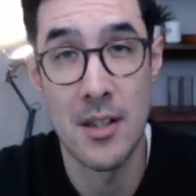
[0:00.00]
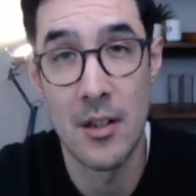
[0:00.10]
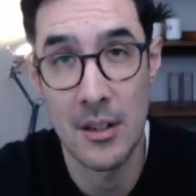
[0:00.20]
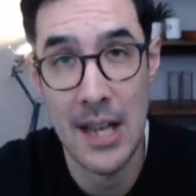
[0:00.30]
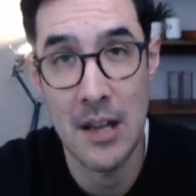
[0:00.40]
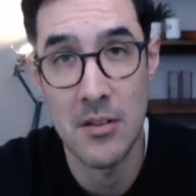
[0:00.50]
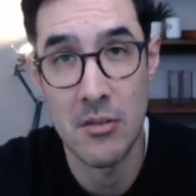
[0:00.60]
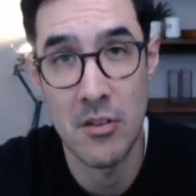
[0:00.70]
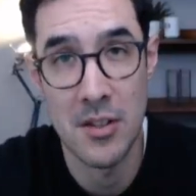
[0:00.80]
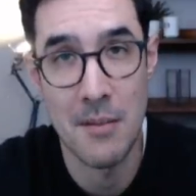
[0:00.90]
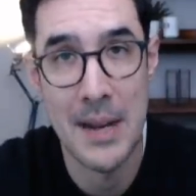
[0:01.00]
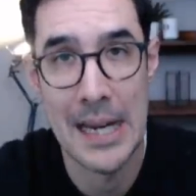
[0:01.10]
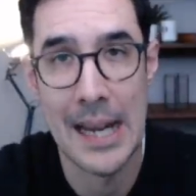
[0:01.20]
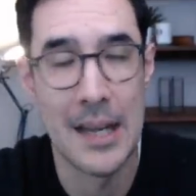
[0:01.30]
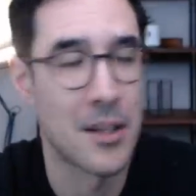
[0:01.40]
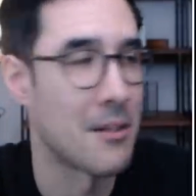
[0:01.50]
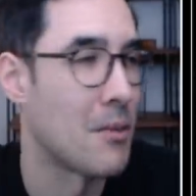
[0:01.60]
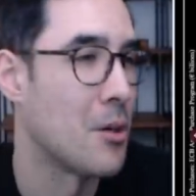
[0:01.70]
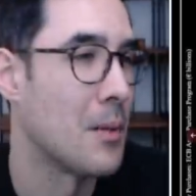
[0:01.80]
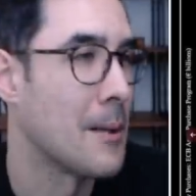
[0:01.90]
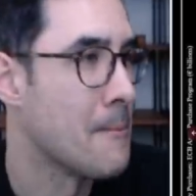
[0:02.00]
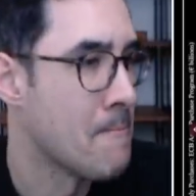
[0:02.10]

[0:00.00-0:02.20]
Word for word: and lockdowns across the mainland at the moment.